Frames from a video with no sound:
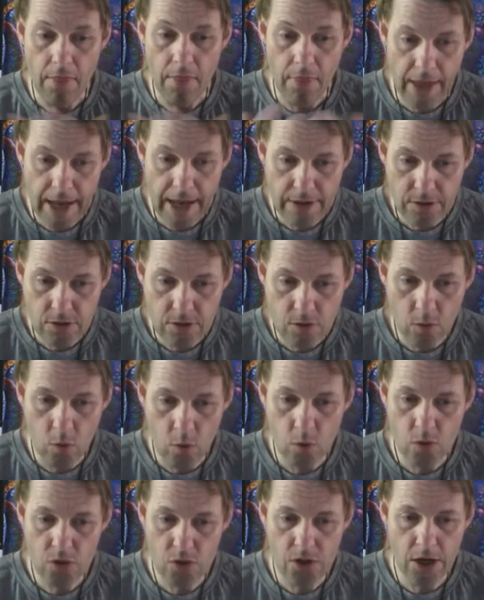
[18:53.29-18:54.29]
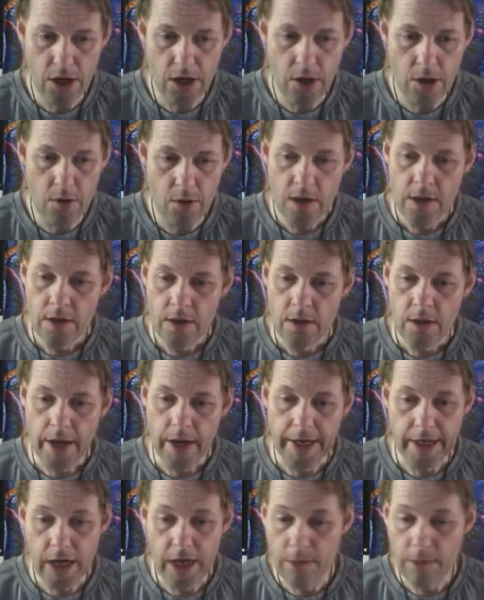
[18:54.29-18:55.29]
that also
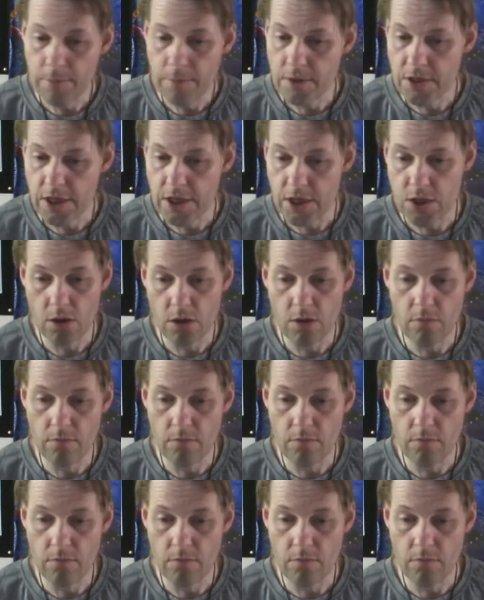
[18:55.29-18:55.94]
encompasses